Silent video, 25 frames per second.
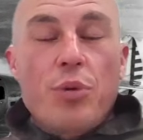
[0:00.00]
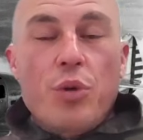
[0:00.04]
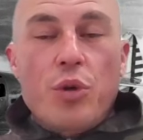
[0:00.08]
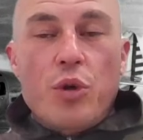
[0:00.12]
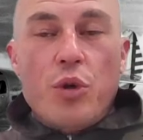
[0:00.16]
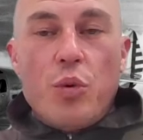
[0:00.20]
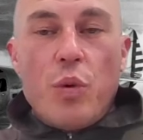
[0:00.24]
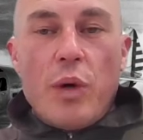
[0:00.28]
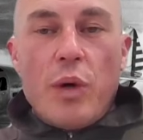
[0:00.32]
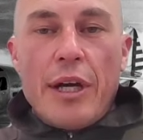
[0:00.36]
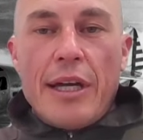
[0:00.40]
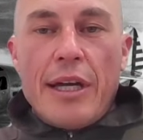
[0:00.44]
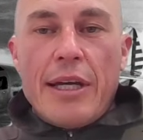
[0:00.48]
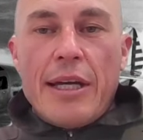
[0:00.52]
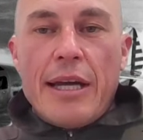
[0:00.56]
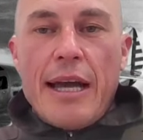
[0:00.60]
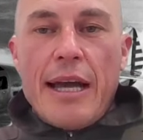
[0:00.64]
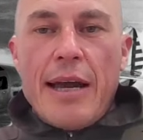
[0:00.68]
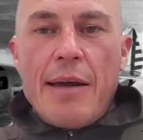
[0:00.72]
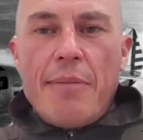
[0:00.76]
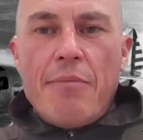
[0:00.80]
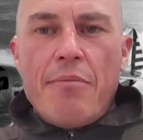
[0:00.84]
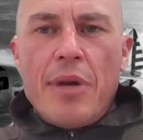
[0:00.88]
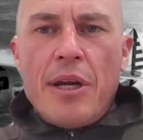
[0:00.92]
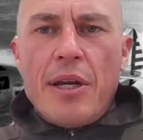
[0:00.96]
book week,
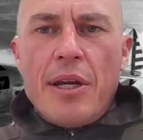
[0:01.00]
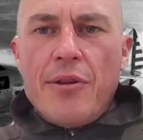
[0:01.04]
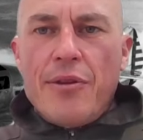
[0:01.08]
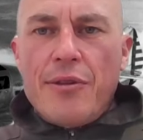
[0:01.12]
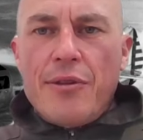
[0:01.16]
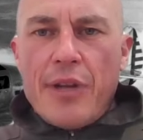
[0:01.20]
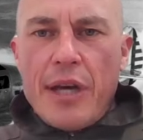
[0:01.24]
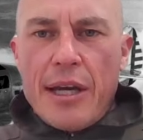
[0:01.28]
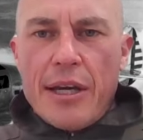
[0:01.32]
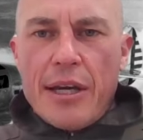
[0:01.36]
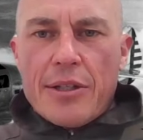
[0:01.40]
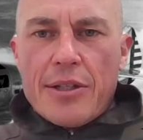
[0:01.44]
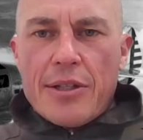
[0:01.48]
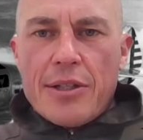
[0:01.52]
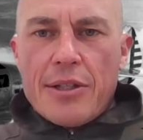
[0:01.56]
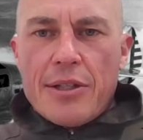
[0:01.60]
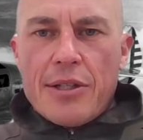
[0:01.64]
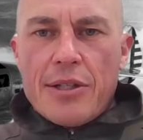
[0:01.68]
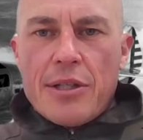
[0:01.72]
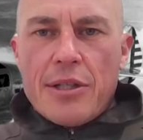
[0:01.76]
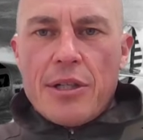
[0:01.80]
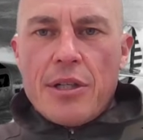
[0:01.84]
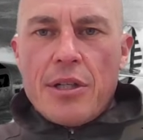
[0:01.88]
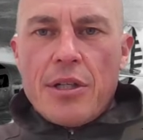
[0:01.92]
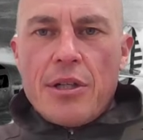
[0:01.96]
and many
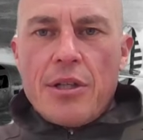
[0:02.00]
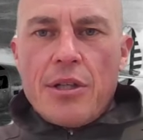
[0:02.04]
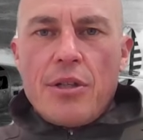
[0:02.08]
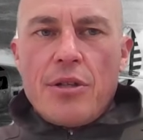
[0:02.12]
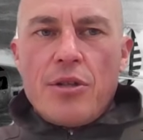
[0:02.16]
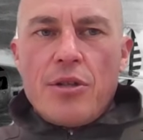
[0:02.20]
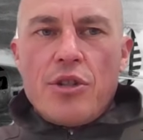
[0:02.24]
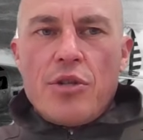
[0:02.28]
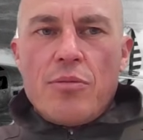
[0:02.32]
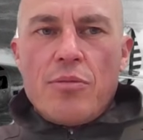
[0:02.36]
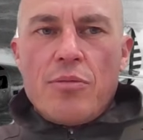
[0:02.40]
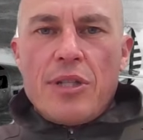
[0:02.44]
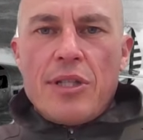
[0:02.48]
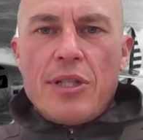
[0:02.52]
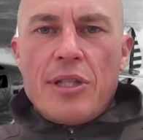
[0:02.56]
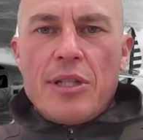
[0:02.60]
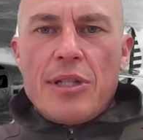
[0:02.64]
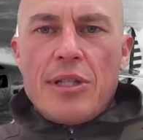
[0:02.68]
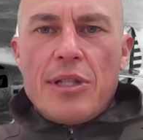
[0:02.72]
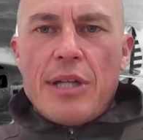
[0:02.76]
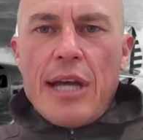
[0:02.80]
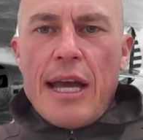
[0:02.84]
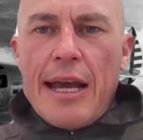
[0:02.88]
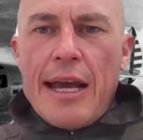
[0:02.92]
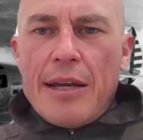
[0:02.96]
thanks to
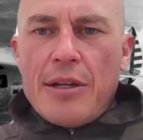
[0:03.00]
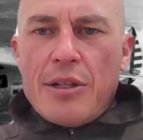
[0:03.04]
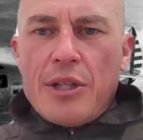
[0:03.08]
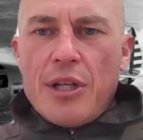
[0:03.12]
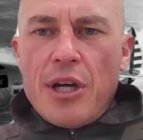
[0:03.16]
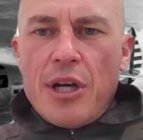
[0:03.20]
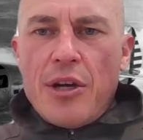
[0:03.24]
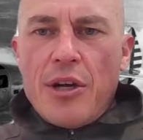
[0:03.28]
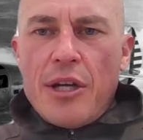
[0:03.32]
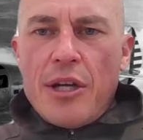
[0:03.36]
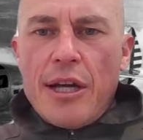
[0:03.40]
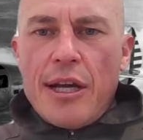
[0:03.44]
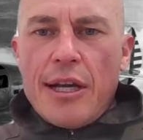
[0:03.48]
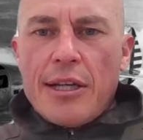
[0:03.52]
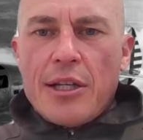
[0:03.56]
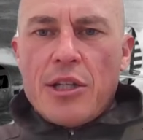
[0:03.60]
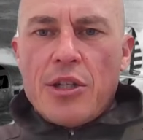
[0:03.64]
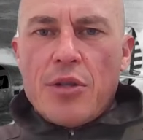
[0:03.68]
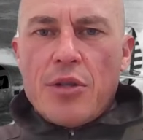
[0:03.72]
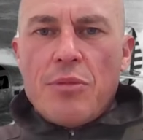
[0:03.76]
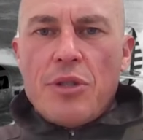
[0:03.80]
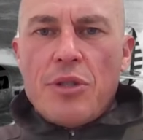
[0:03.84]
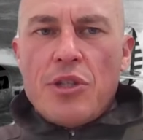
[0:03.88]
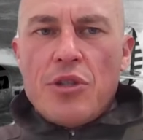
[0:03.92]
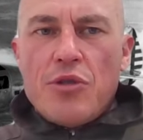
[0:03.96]
Mrs. Antoniak
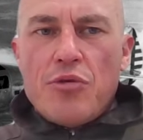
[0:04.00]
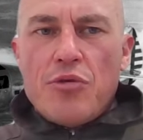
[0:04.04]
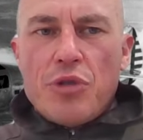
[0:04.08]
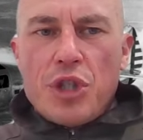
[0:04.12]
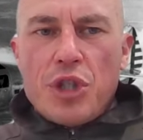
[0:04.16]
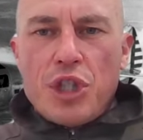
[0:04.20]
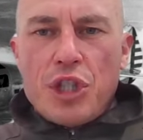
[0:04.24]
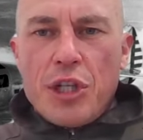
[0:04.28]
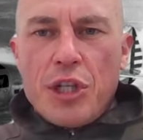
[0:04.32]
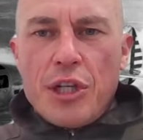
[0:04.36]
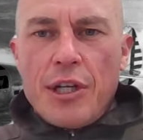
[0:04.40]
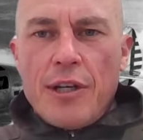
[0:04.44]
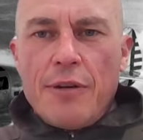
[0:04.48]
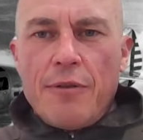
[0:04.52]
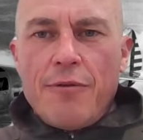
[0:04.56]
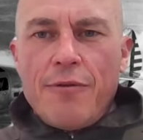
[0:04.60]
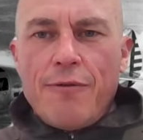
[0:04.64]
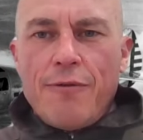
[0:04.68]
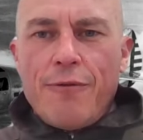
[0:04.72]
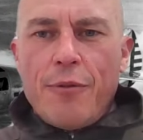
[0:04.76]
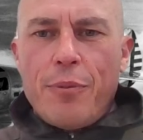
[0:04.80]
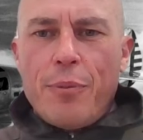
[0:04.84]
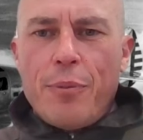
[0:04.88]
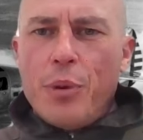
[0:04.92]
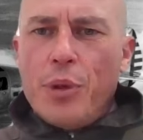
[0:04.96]
and to Mrs.
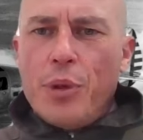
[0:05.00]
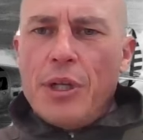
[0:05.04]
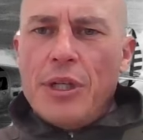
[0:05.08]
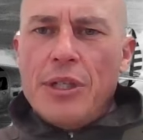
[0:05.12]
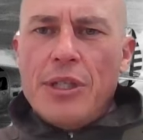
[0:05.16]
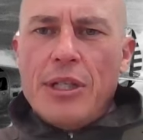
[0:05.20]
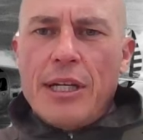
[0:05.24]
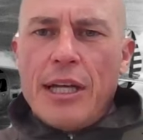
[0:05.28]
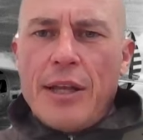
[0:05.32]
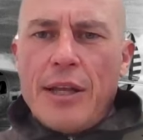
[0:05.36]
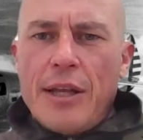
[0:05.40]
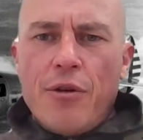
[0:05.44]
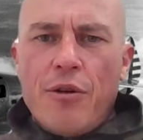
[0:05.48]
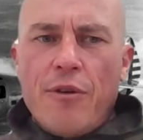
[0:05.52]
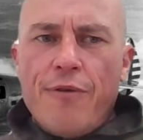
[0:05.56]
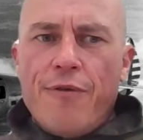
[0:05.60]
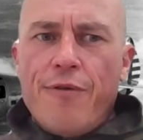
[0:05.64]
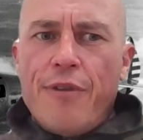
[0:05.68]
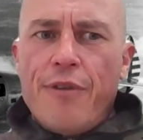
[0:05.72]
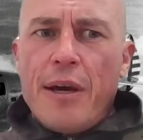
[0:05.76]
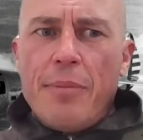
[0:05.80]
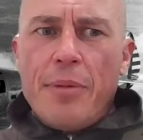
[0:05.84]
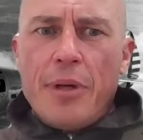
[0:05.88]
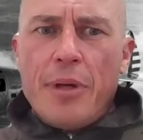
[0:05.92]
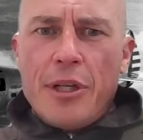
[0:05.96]
Rashid for putting together a
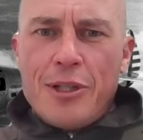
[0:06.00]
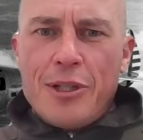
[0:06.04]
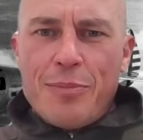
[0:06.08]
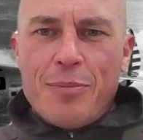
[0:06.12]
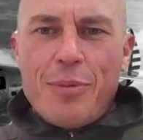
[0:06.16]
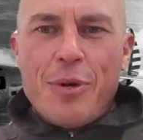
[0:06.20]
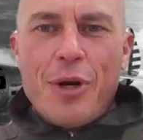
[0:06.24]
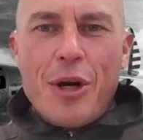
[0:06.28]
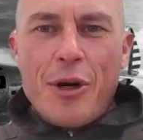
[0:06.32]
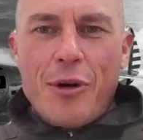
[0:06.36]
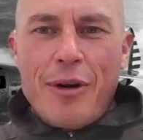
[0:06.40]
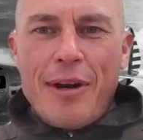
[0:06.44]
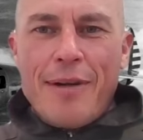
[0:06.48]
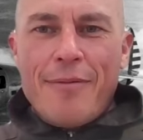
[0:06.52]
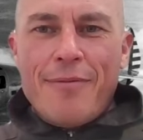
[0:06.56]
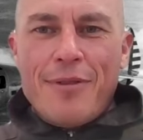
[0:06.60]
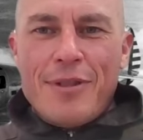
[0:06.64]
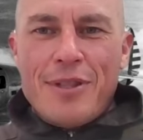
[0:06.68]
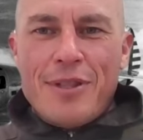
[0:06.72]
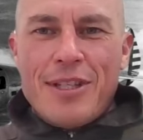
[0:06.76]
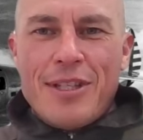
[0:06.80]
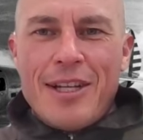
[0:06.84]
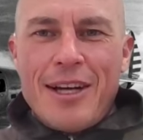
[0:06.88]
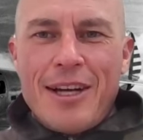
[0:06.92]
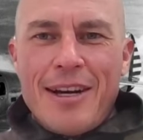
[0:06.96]
fabulous program
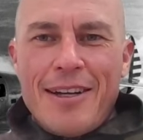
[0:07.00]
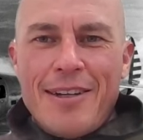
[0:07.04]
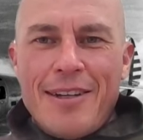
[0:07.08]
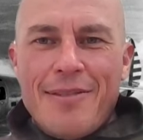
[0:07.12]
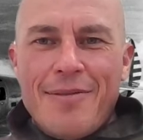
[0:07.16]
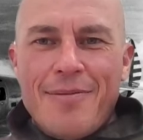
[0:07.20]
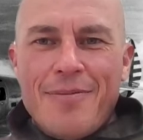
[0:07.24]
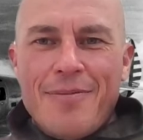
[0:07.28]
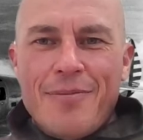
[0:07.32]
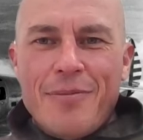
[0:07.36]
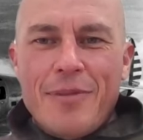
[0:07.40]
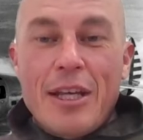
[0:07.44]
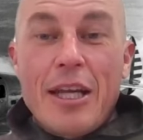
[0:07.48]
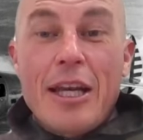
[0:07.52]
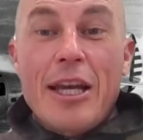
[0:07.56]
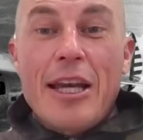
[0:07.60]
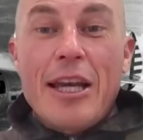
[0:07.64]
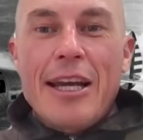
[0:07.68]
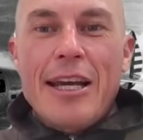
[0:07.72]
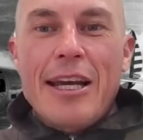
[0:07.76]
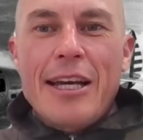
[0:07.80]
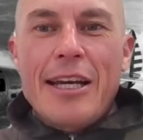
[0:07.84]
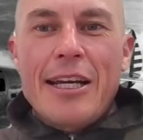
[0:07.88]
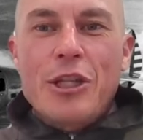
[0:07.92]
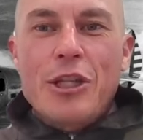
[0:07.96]
for today.
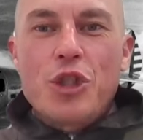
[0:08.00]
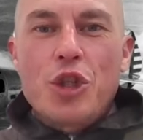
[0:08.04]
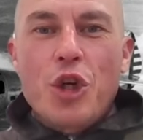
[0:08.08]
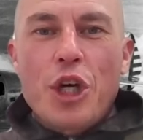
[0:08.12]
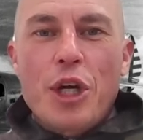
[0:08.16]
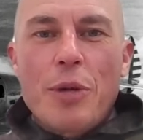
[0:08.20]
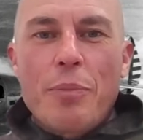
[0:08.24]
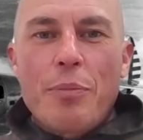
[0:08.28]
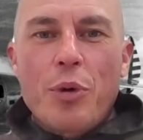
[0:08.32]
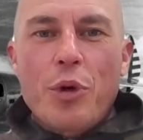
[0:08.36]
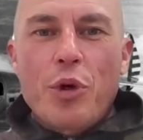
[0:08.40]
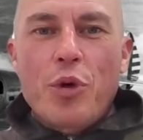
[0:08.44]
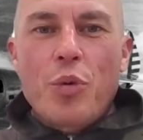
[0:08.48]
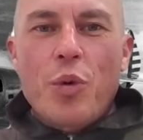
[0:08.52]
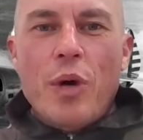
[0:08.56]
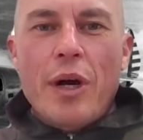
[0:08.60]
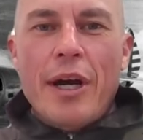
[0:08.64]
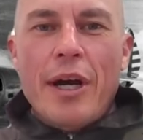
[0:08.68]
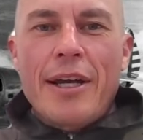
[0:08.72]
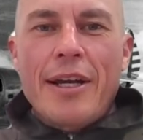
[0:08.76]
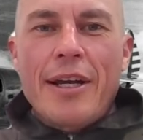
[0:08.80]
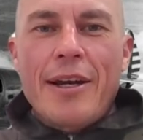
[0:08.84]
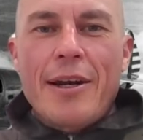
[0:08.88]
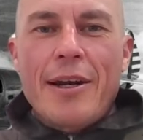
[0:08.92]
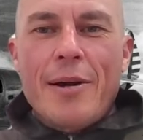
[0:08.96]
Enjoy your book
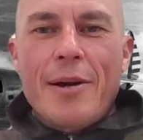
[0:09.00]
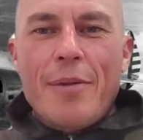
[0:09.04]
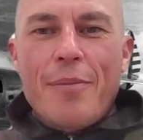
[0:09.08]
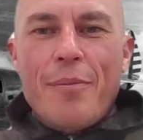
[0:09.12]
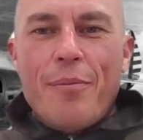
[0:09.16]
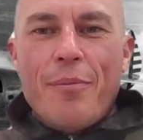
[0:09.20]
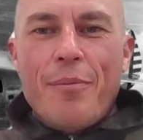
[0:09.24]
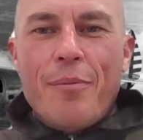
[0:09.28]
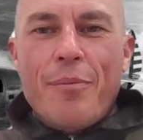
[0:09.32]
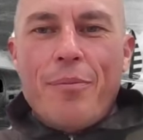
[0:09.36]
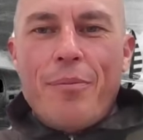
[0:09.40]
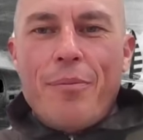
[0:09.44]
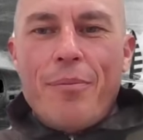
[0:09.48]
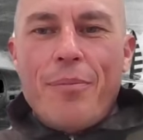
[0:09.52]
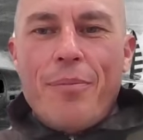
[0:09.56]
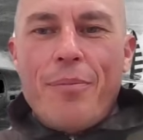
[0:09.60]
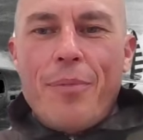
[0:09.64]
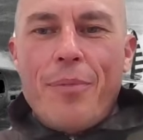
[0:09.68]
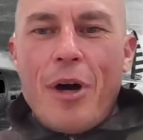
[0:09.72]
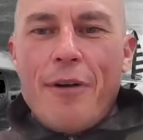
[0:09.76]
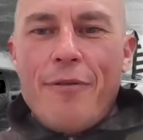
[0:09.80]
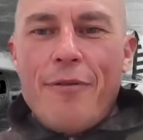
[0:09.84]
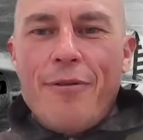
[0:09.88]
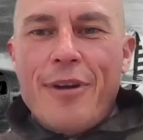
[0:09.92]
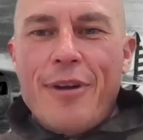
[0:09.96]
week.
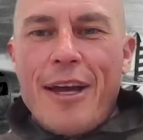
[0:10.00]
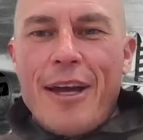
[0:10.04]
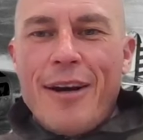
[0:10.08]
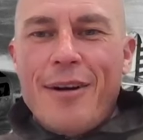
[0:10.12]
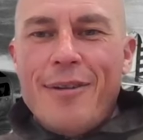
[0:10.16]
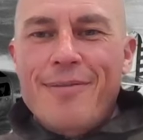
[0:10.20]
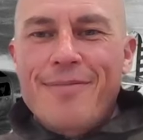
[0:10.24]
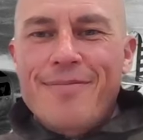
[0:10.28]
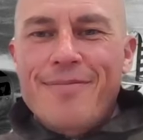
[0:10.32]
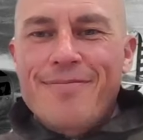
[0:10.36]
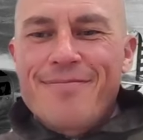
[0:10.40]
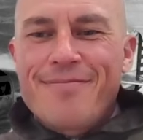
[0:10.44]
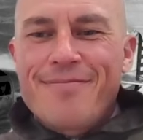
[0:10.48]
Bye for now.